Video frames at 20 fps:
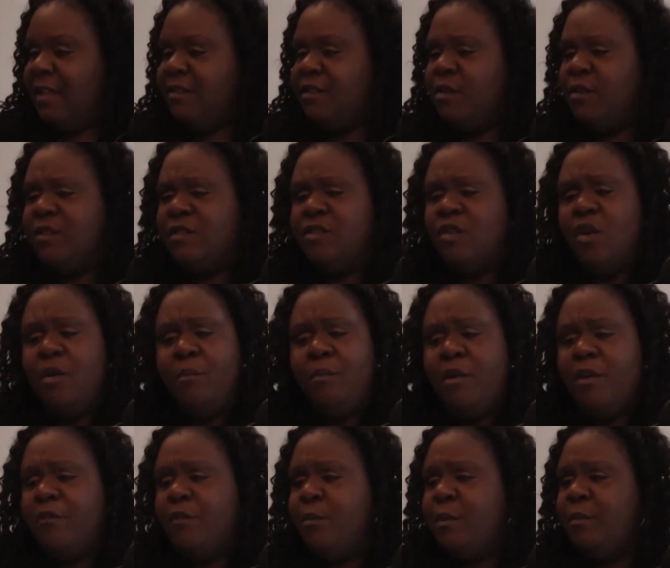And so it's so
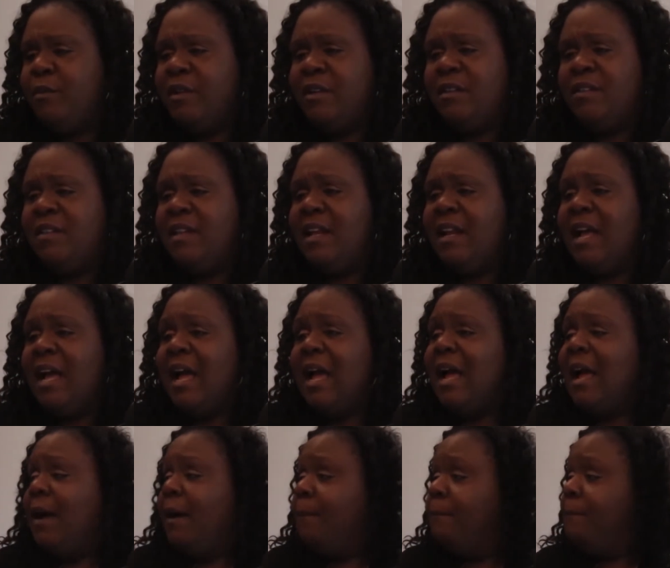important for people to understand
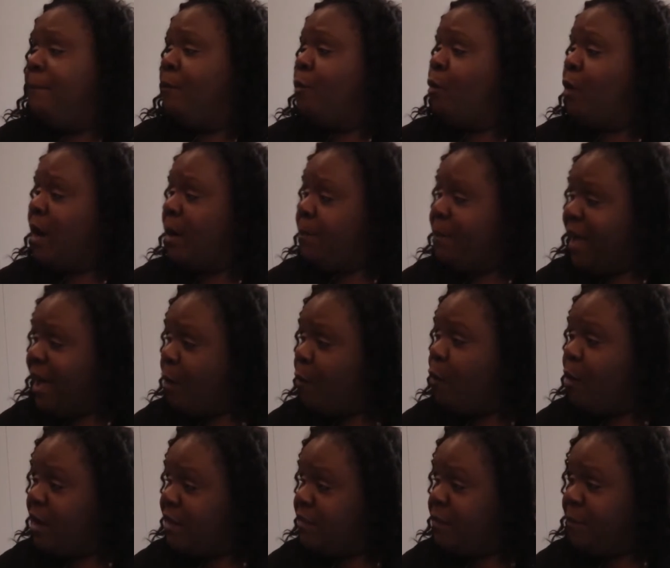what
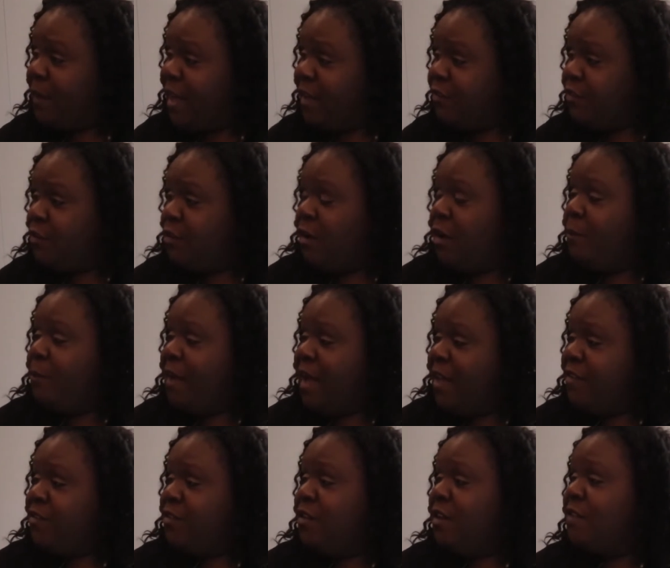is a pastor? A
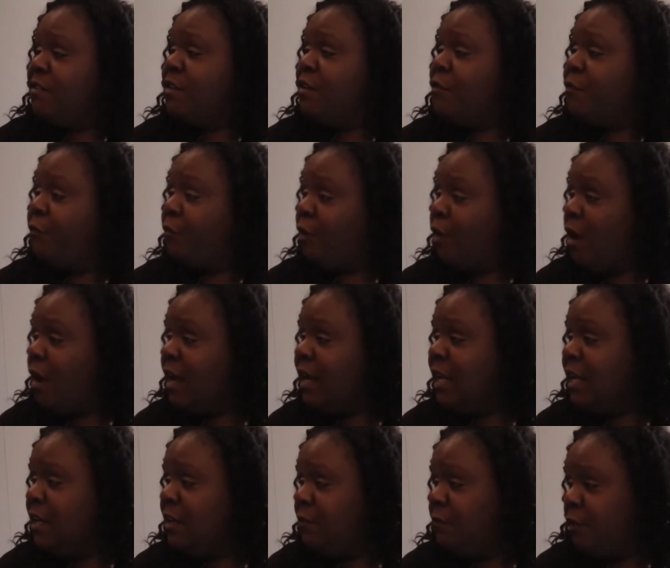pastor is a flawed
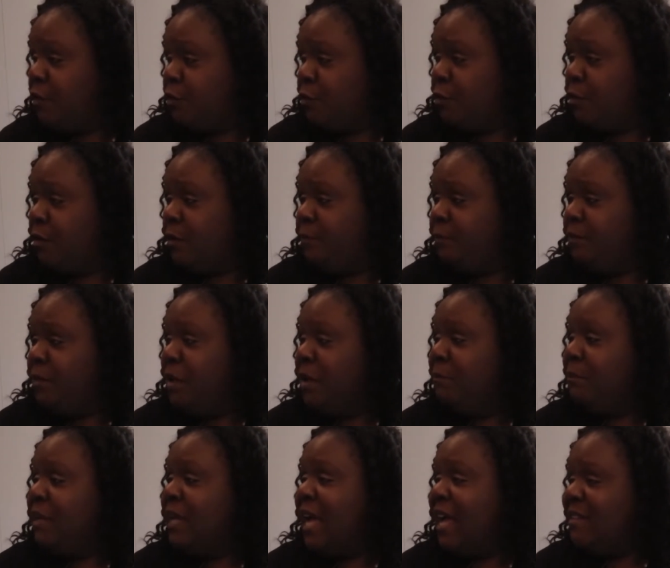individual,
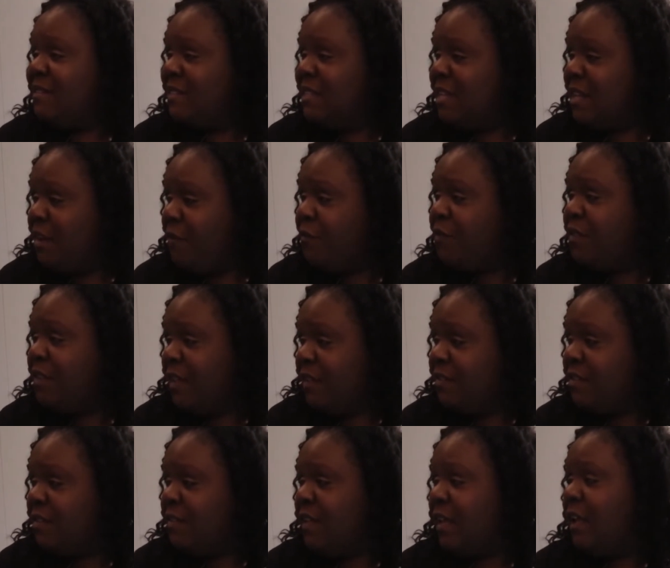but has enough
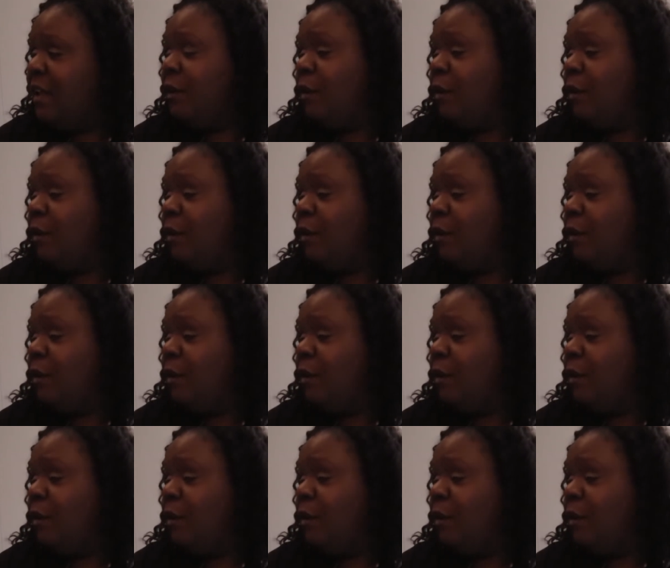sense to say,